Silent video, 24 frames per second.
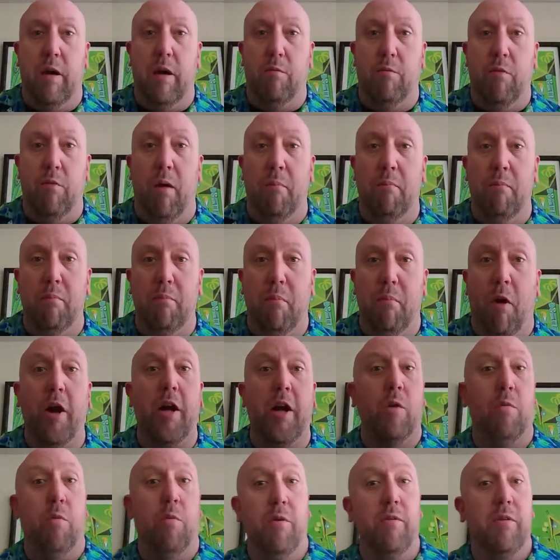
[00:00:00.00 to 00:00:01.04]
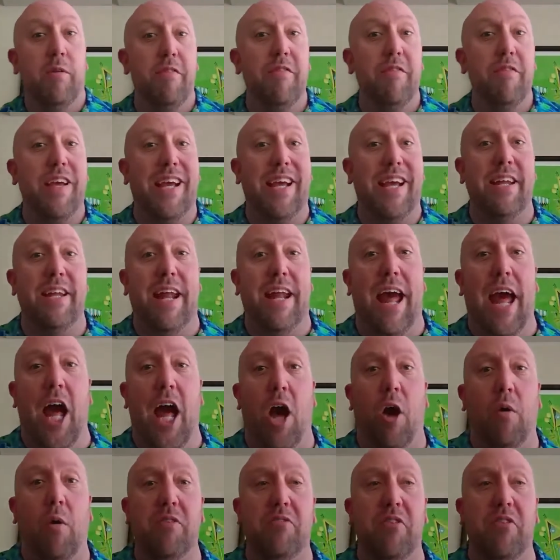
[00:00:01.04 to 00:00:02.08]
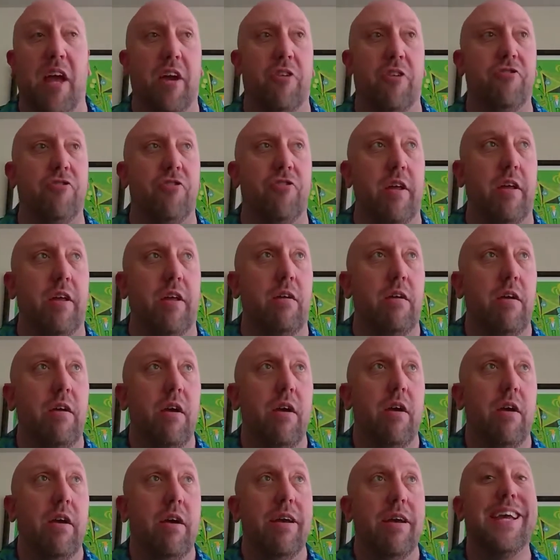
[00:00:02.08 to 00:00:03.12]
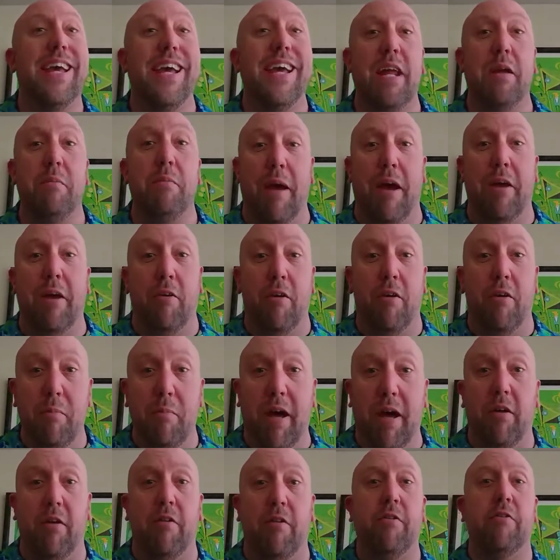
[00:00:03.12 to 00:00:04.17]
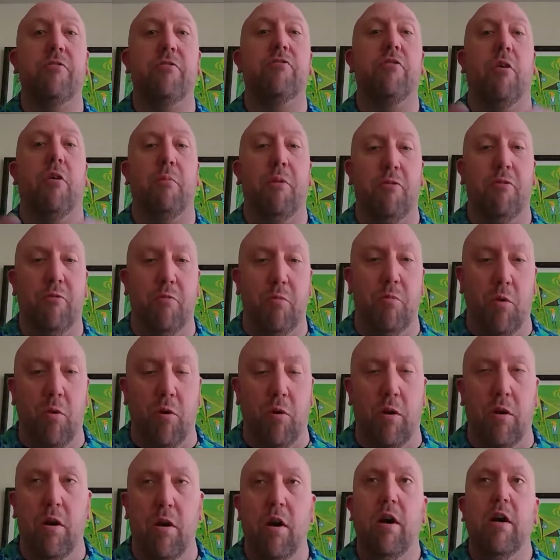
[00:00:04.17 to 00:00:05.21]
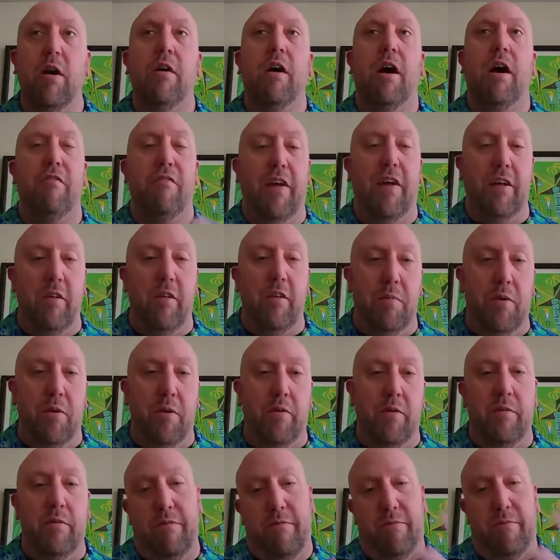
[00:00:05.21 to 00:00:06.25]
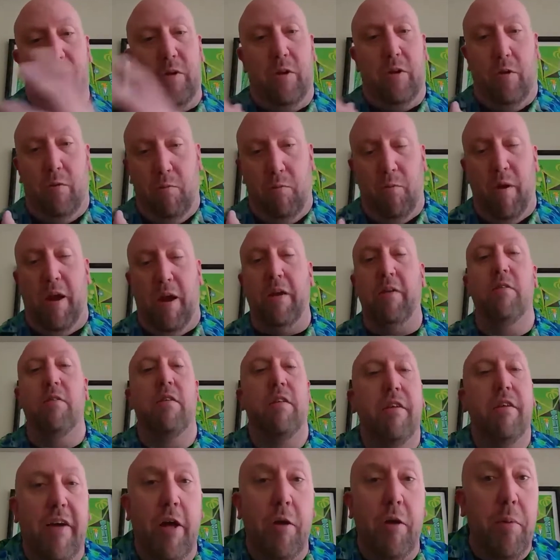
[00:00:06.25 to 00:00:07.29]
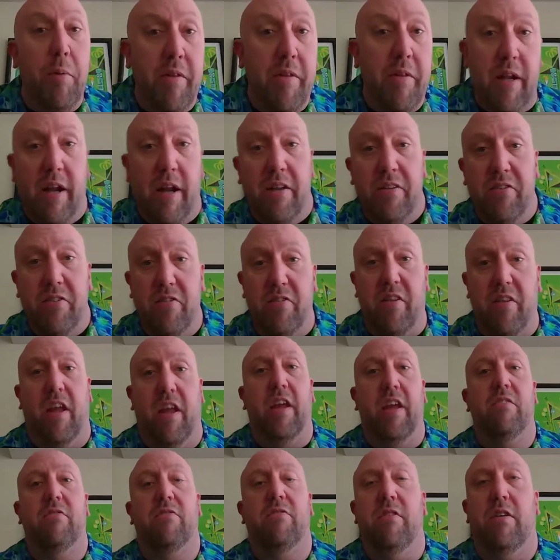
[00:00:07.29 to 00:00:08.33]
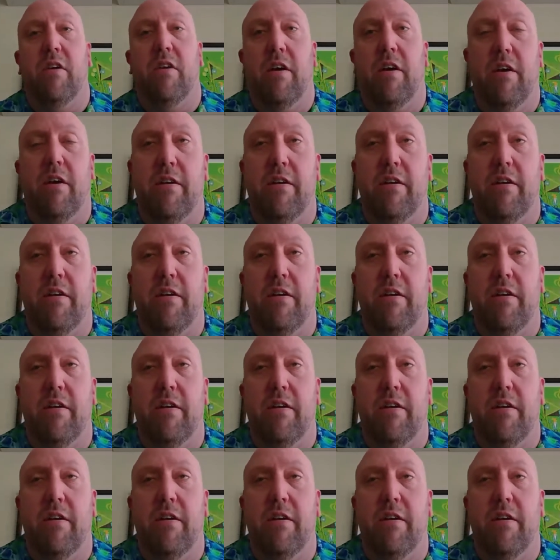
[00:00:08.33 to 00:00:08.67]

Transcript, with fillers: rum market we're living in now, it's actually getting better and better. There's so much more available, you know, regularly available in the United States uh,